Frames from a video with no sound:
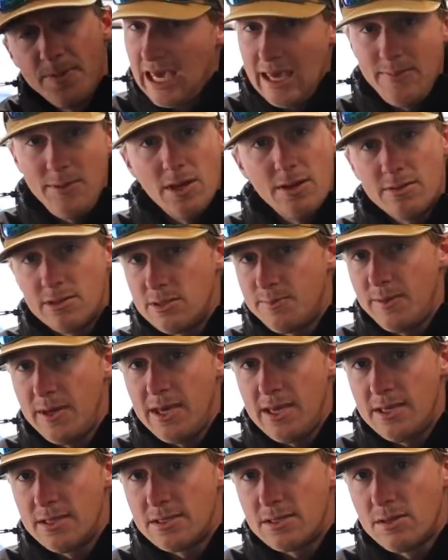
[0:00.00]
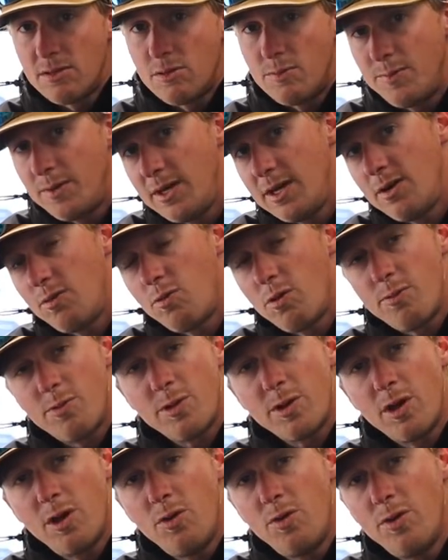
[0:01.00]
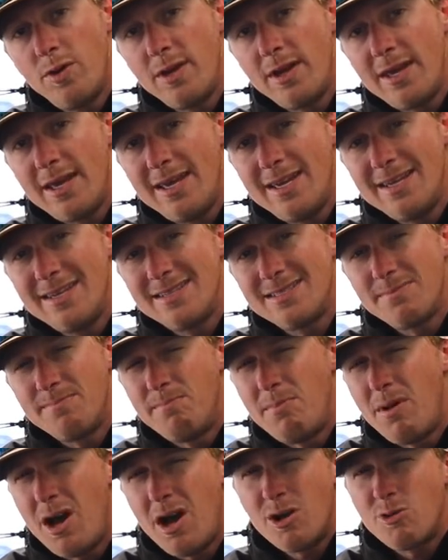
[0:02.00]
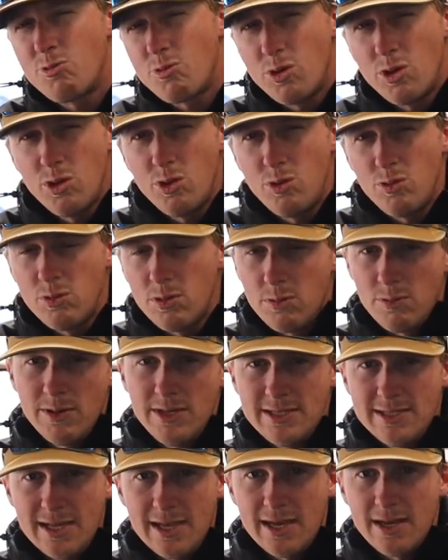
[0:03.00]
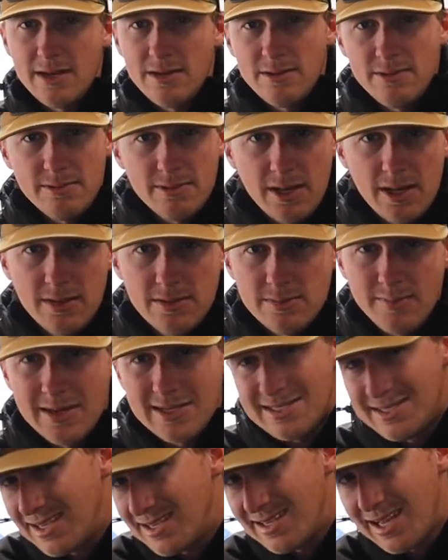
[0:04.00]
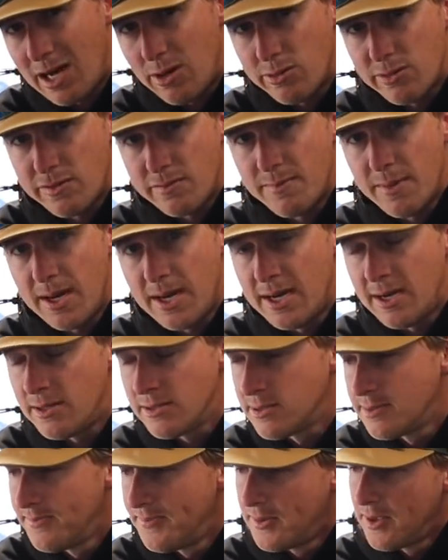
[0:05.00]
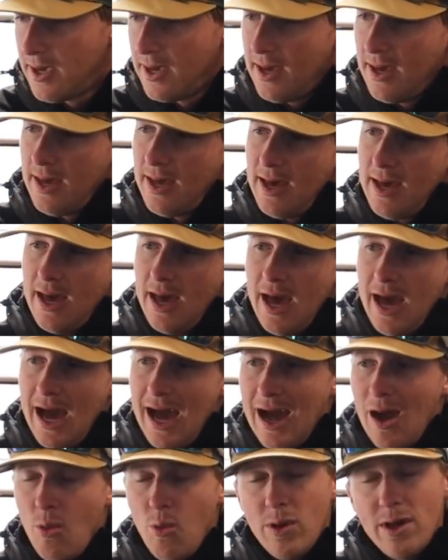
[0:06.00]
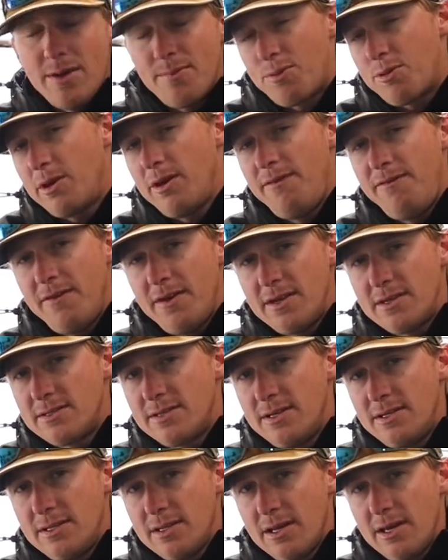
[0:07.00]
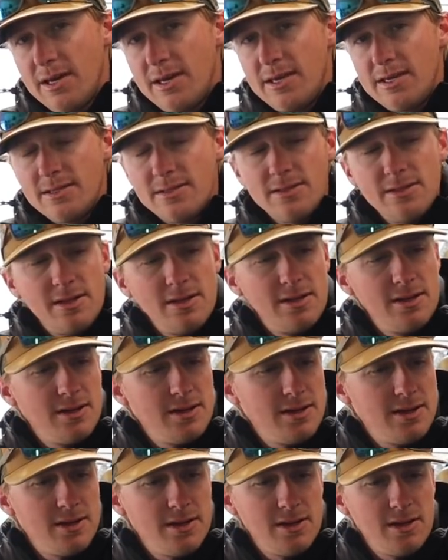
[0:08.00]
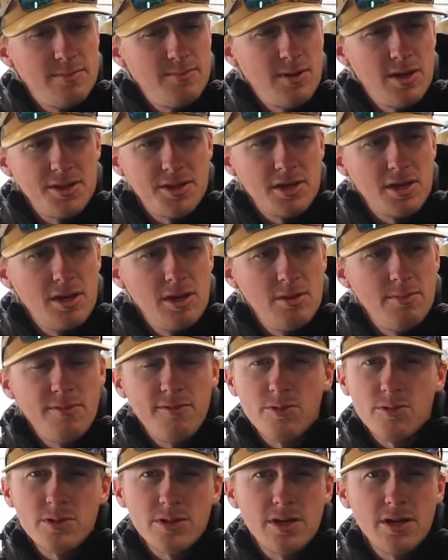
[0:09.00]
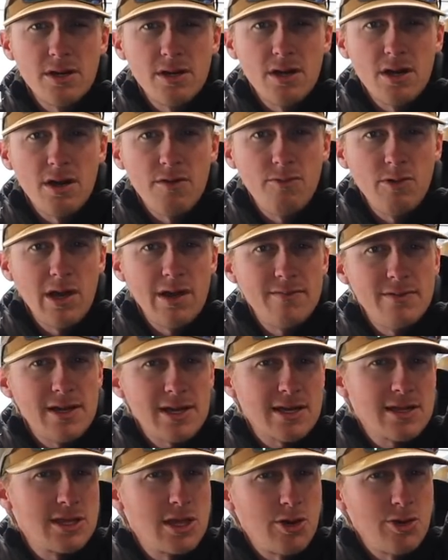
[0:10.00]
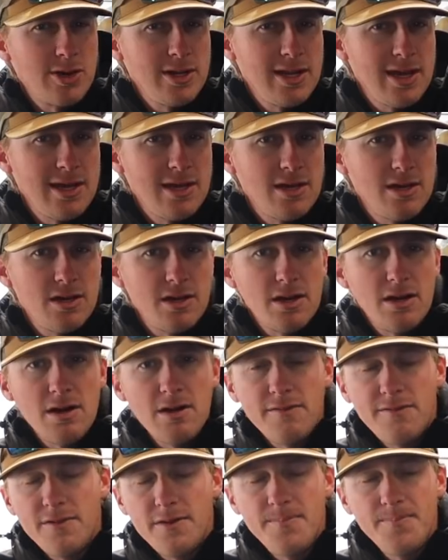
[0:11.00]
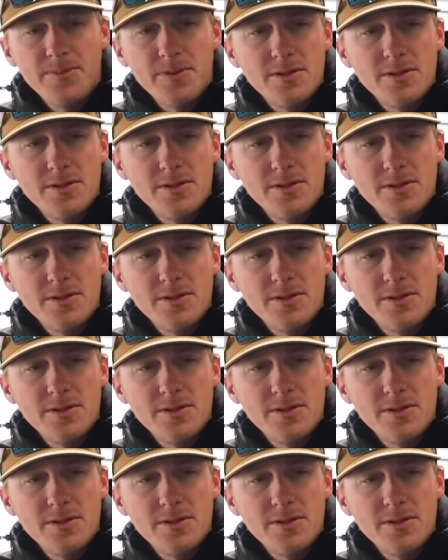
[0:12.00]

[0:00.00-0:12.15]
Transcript: Keep you up to speed just a little bit. Where we're going is Monroe, Louisiana. Okay, it's about 6 hours from my house. I went and pre-fished these lakes a month ago before the cutoff. We have like a 30-day cutoff.